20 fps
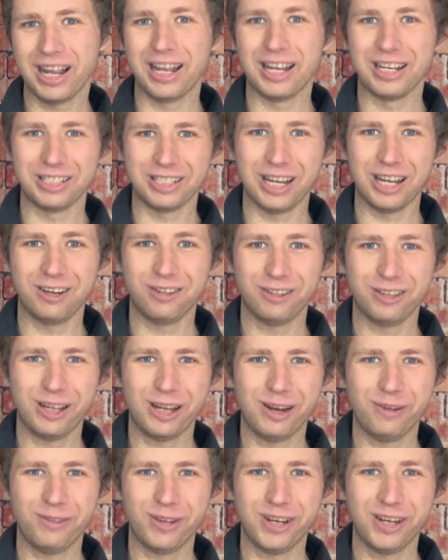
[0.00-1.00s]
and antenna
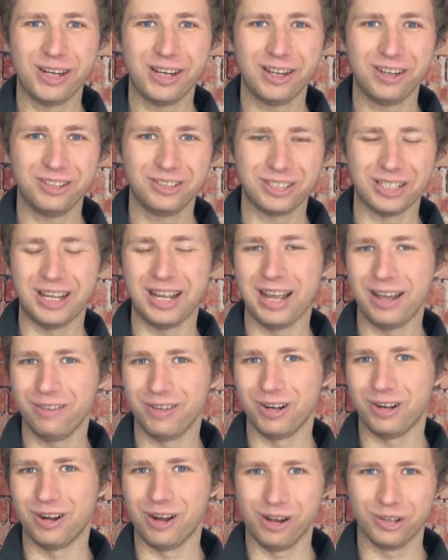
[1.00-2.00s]
related videos, and have
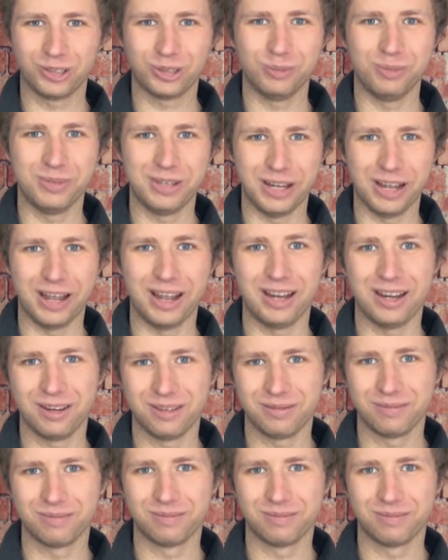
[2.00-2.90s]
an awesome day.